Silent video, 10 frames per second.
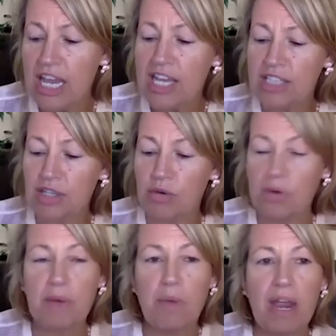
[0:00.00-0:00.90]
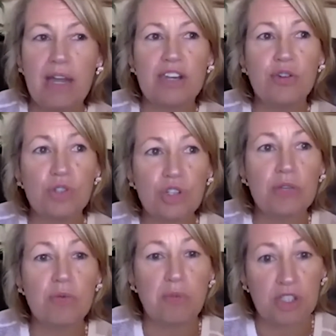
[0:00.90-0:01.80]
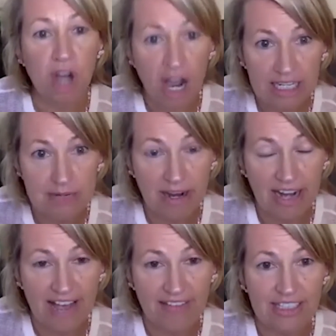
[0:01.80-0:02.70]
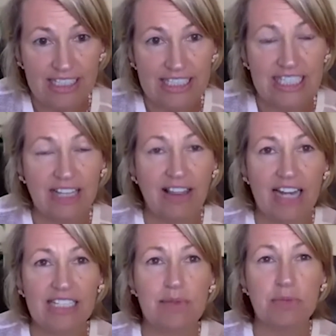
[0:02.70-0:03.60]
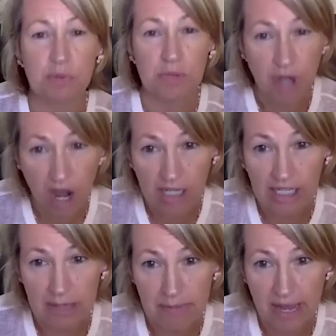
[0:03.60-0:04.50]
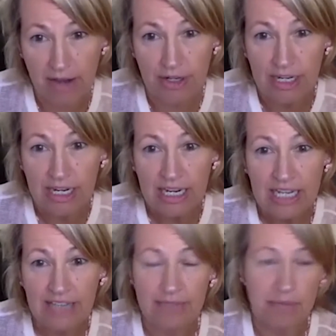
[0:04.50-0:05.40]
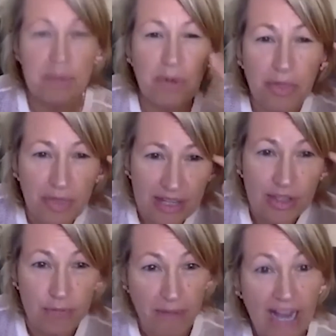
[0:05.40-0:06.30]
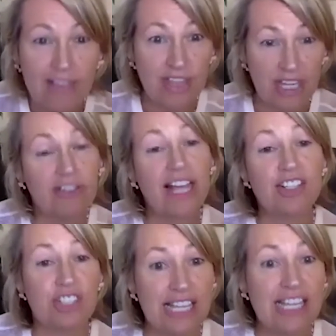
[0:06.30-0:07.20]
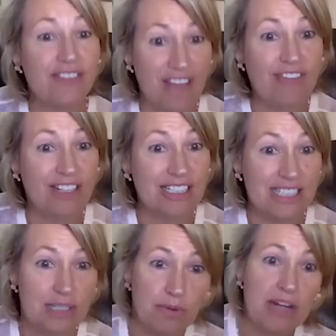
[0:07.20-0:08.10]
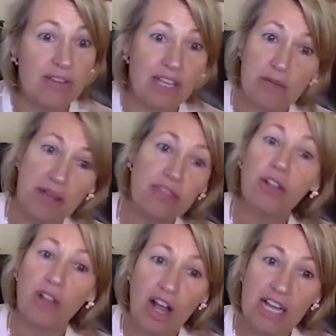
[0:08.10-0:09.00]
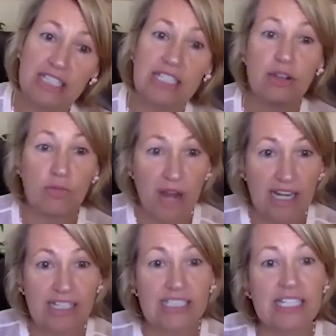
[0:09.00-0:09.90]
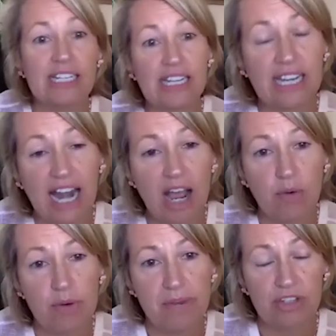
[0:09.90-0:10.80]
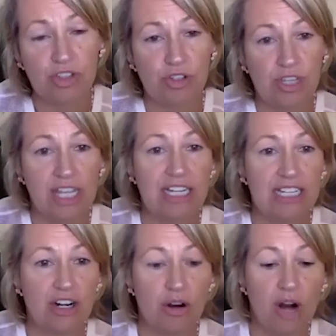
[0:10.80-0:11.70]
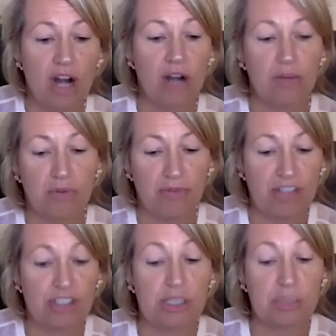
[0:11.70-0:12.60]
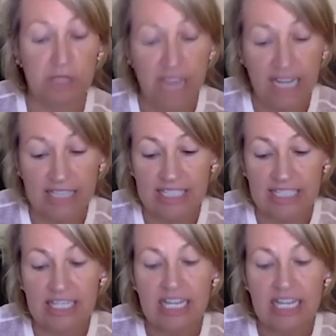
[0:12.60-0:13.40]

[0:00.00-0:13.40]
So, and usually when we're talking about advocacy, a lot of times we're talking about, people in their mind think legislative advocacy, right? You think about the laws and the regs, and how we make sure that, our profession is protected.